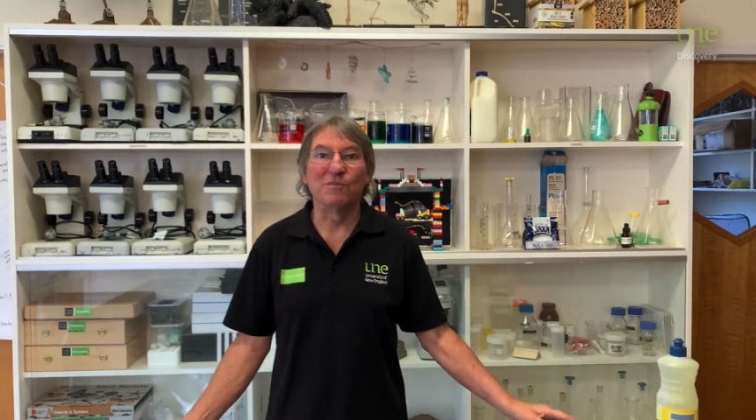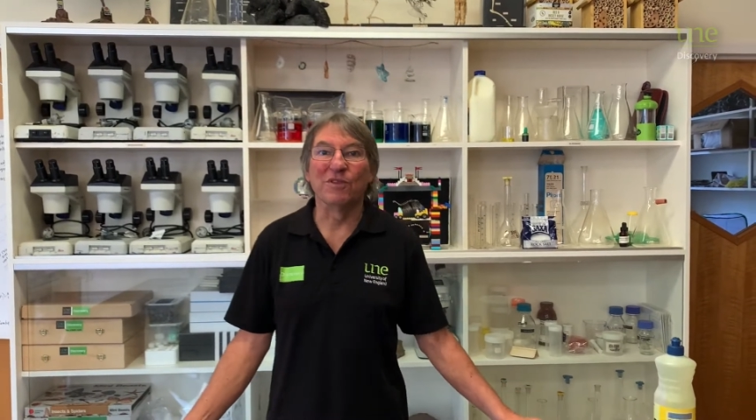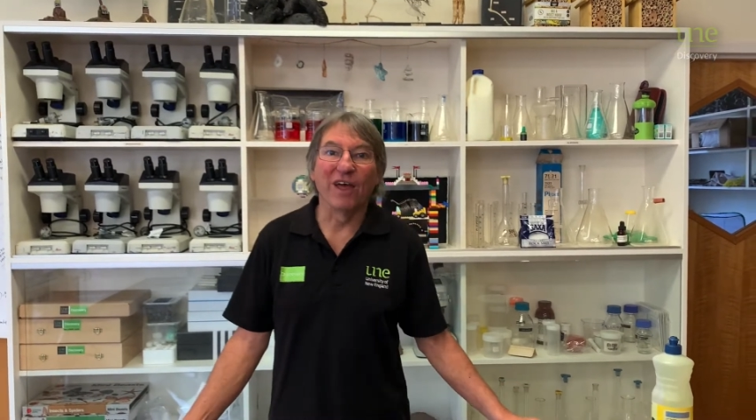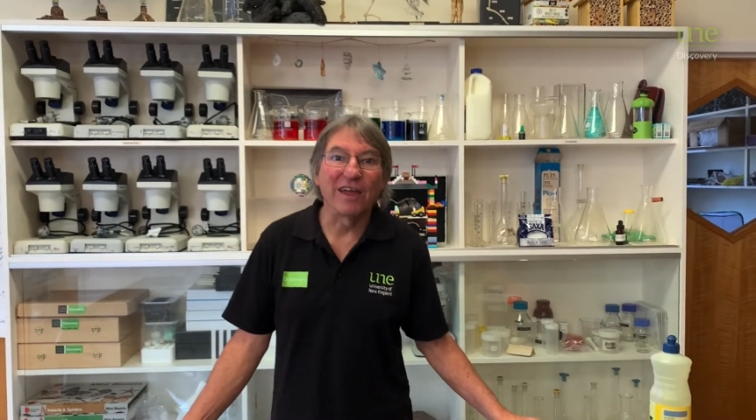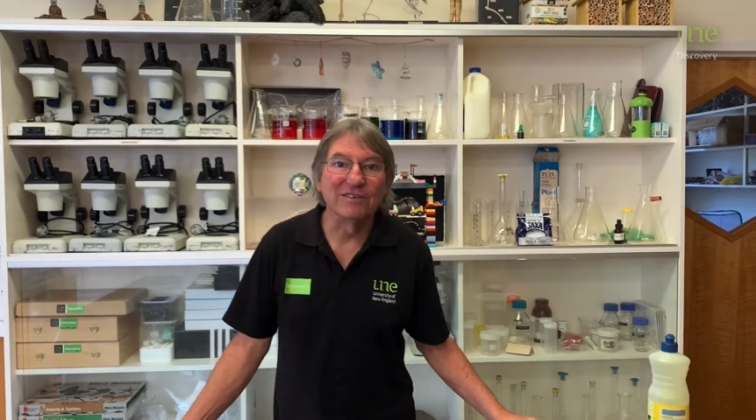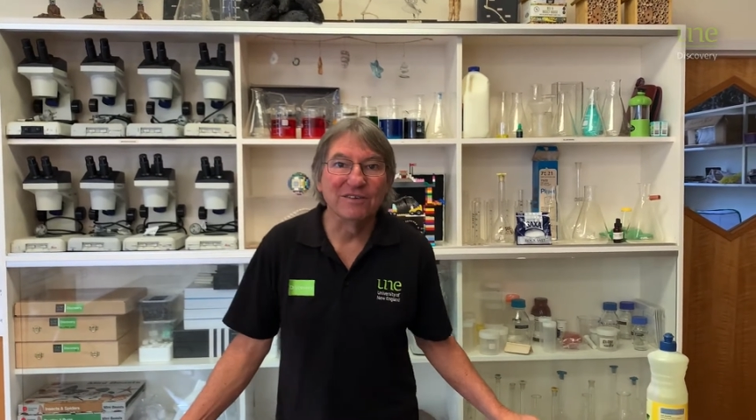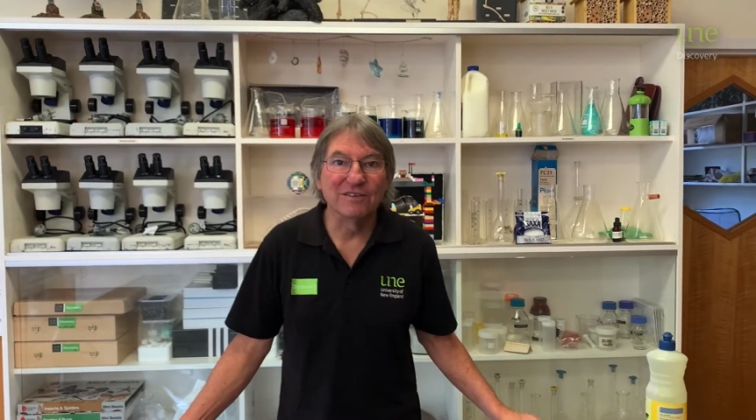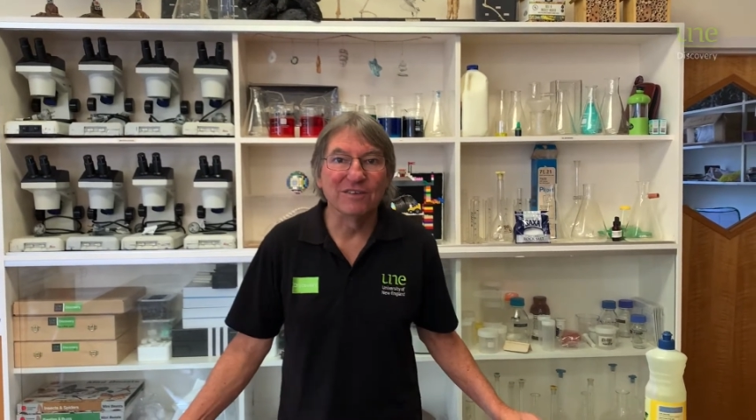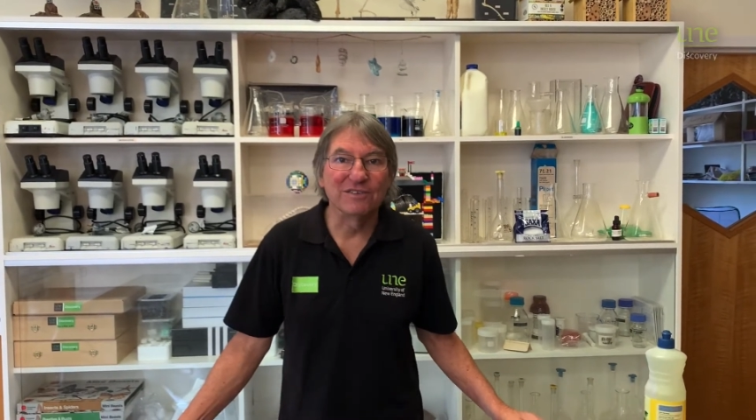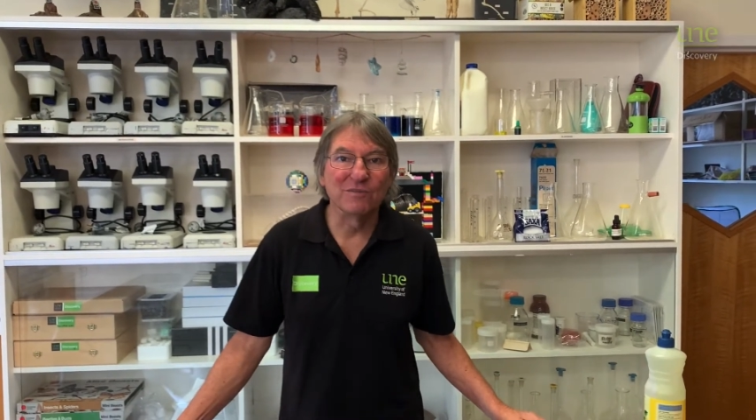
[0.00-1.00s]

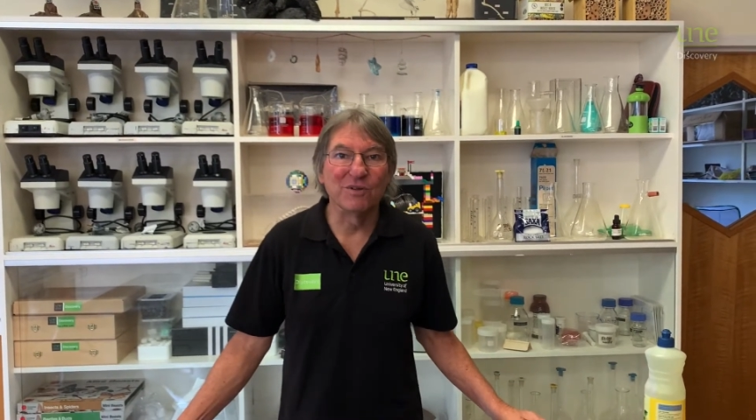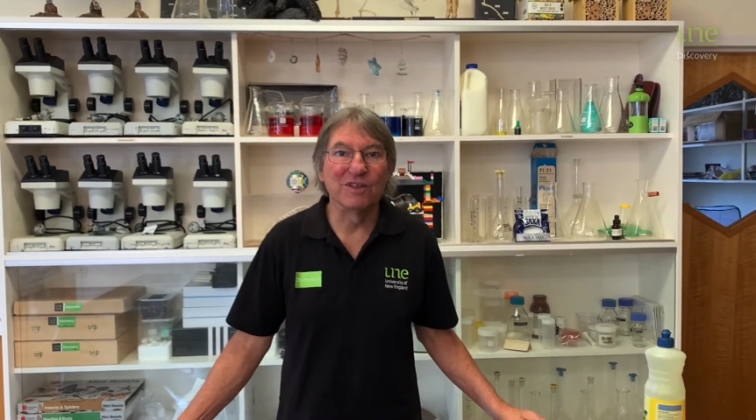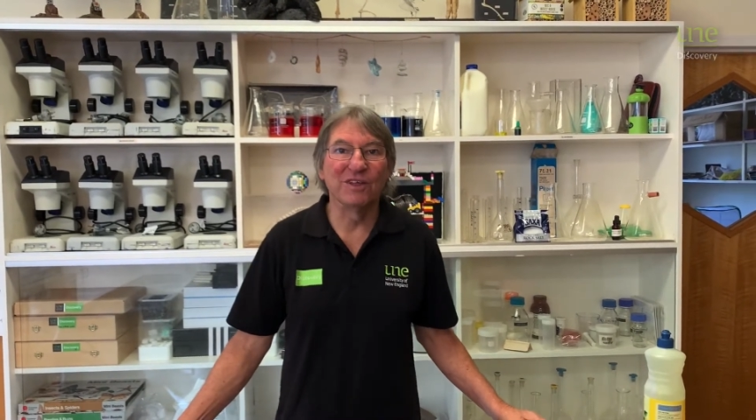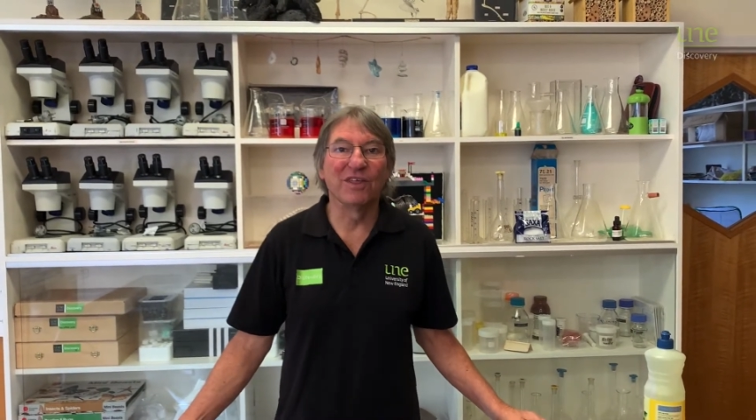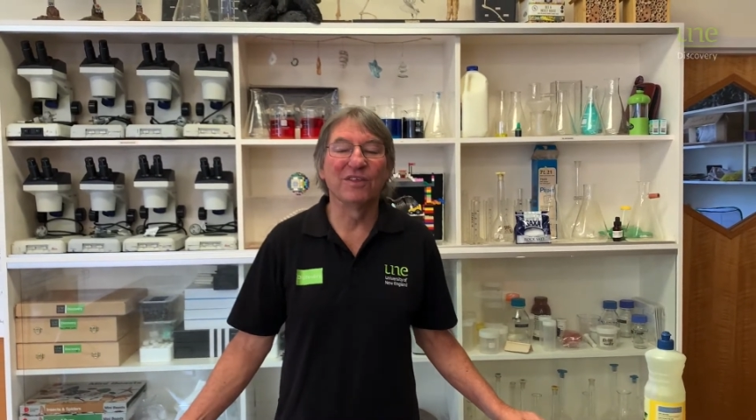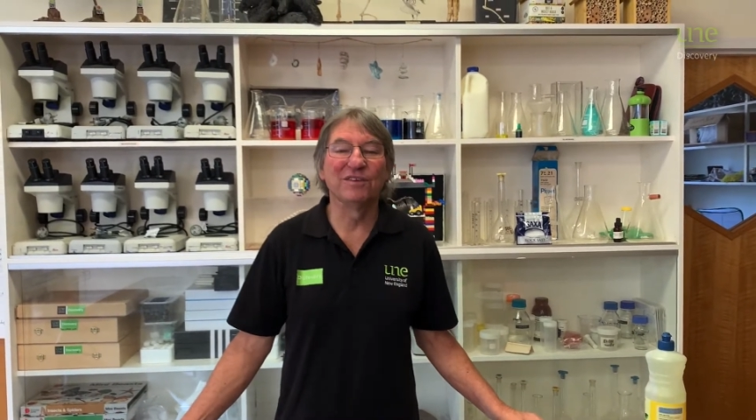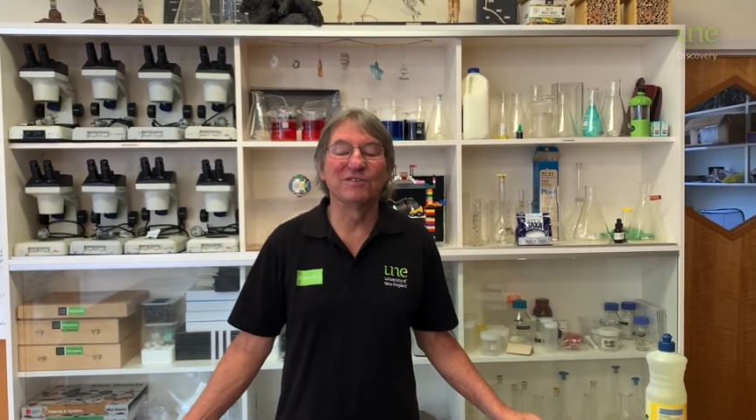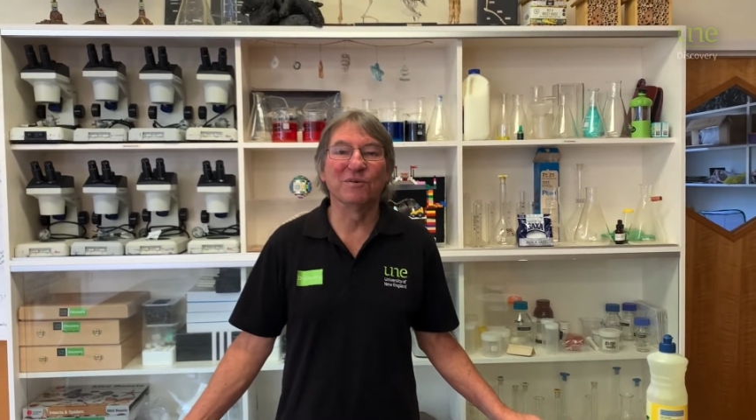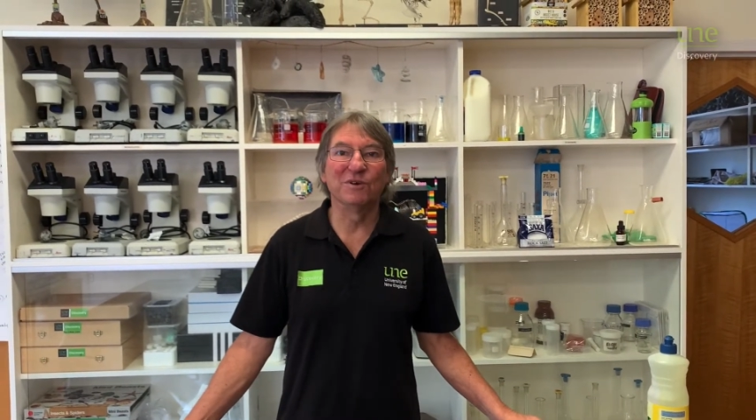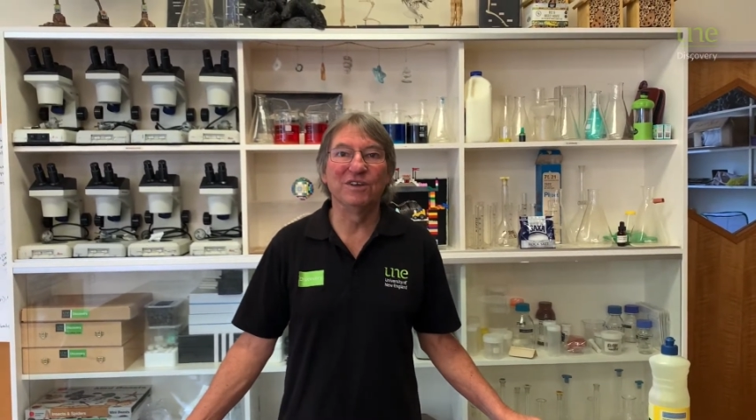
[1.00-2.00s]
the things
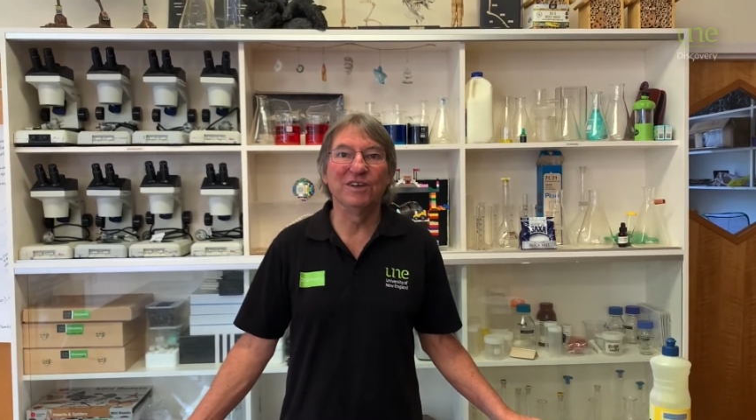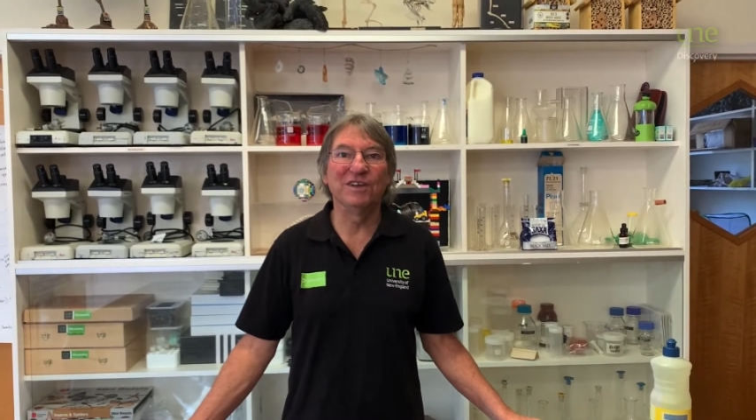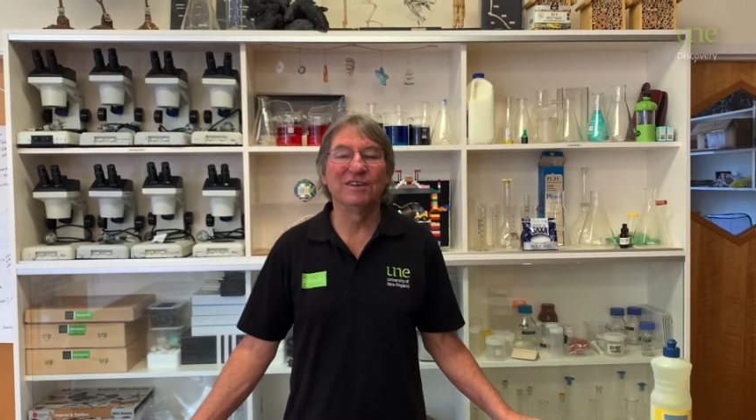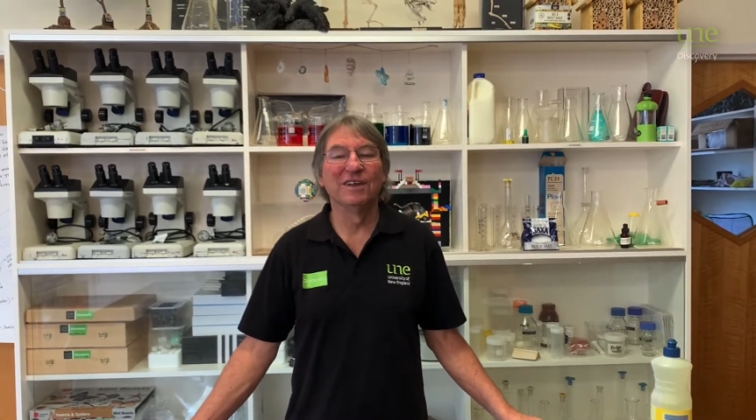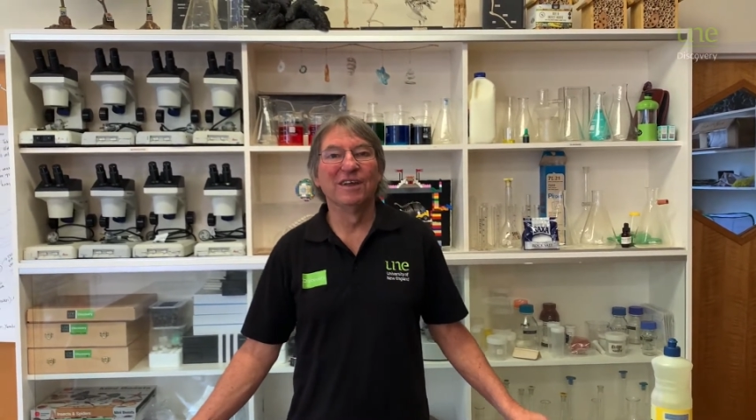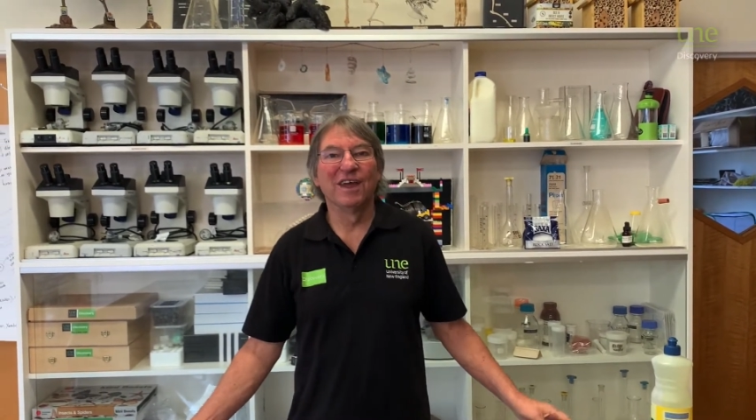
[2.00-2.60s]
that we need,